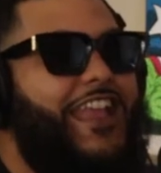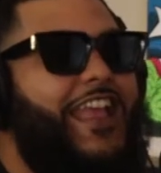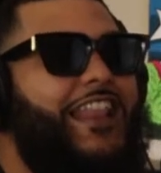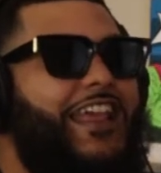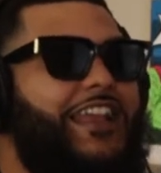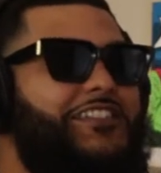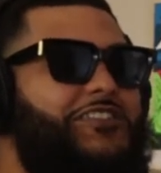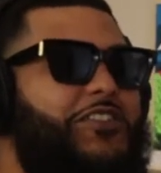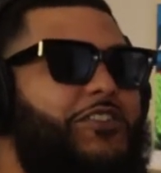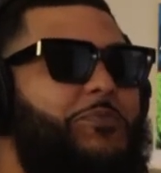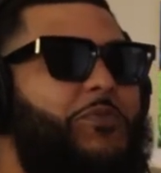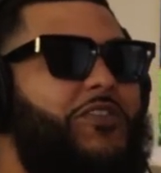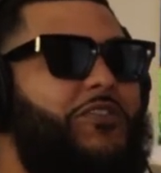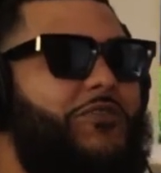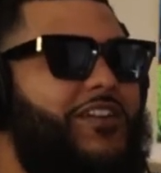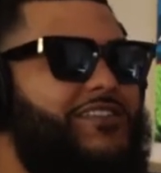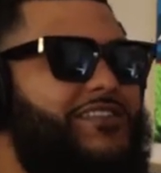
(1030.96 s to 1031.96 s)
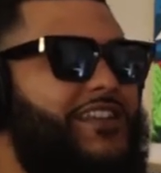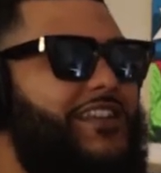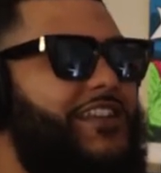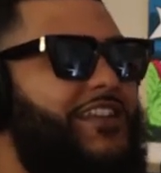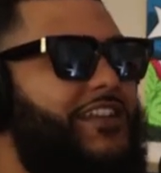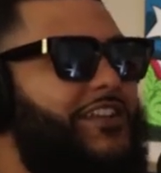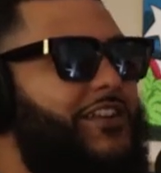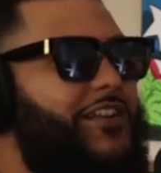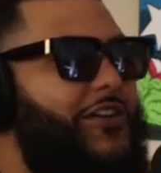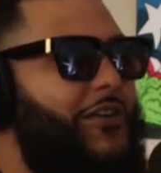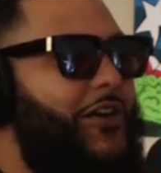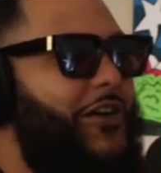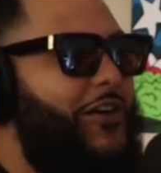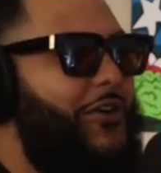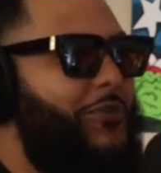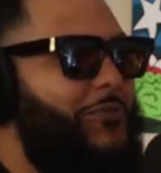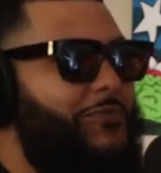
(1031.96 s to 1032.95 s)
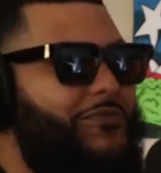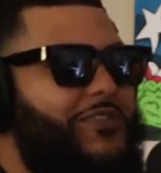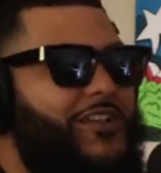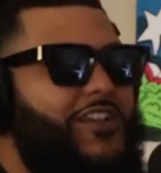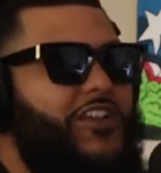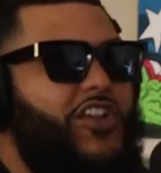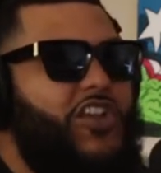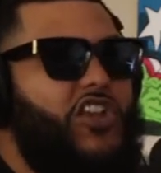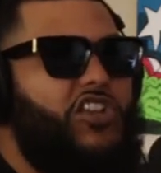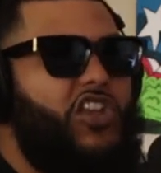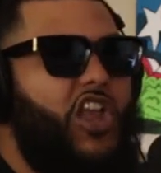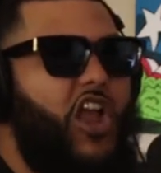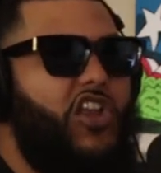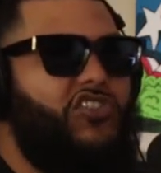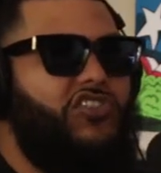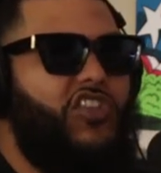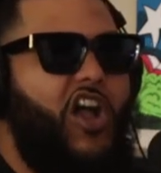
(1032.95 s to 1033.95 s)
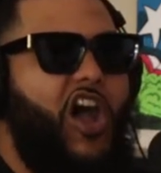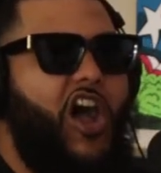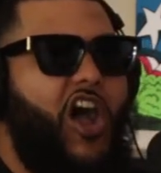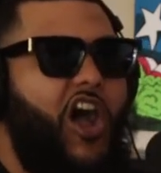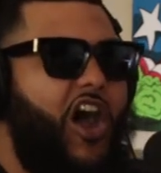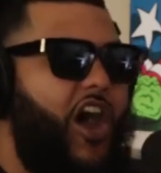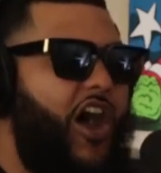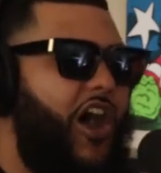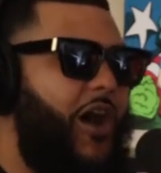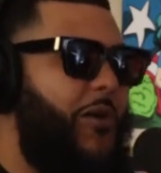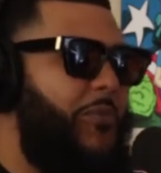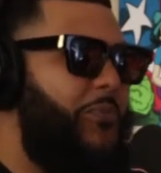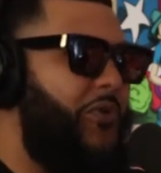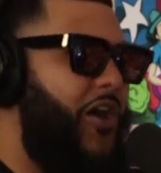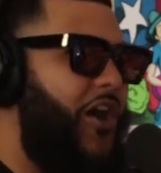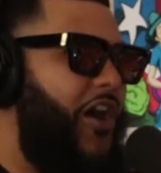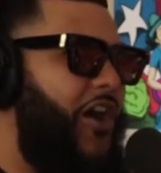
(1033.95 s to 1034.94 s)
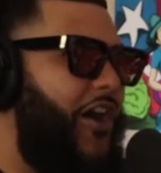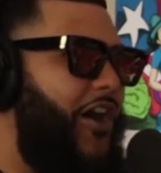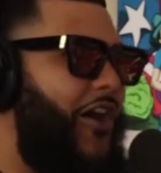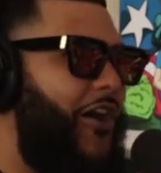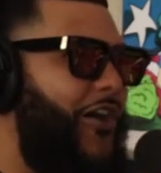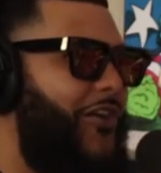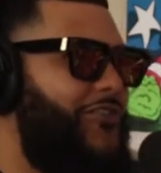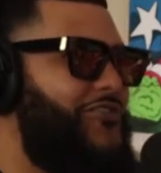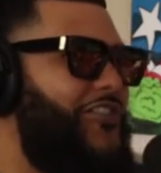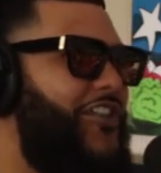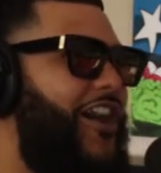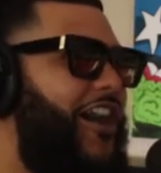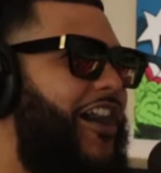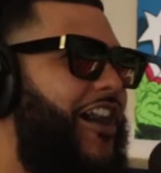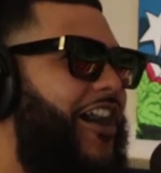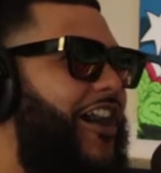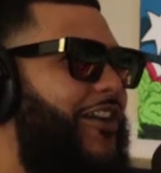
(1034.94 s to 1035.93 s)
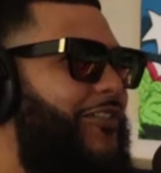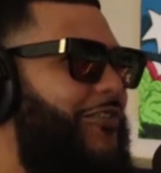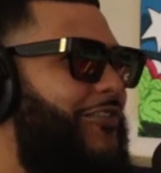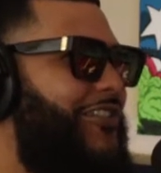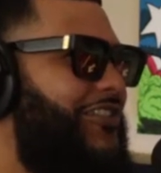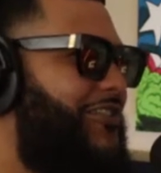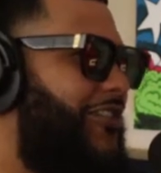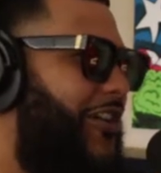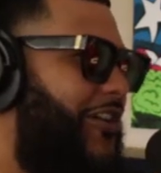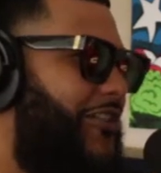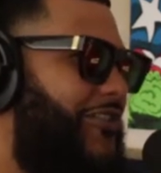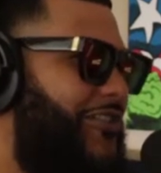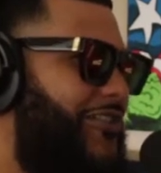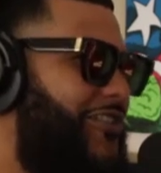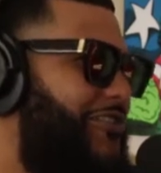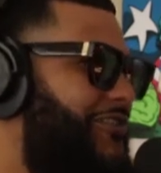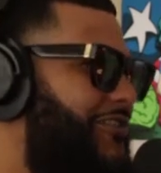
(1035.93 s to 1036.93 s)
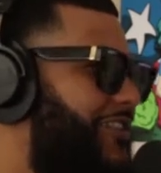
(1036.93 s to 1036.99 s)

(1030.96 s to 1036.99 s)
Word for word: Like to the point where I was like, nigga, go home. Bro, like He's half like, of no, my No, bro, no, we going.